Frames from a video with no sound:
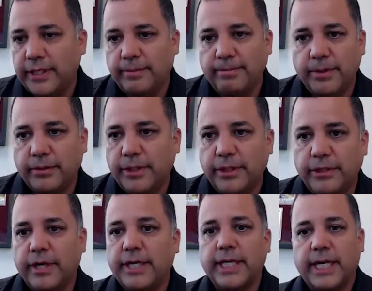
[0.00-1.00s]
and building
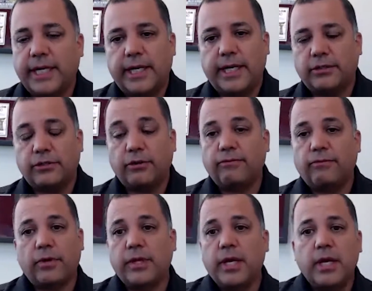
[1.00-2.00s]
your identity and so
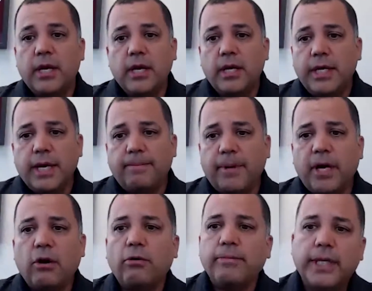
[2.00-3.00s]
forth. Yeah, by
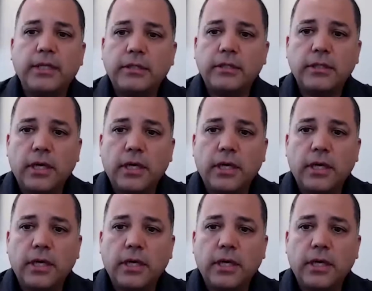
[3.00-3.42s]
all means,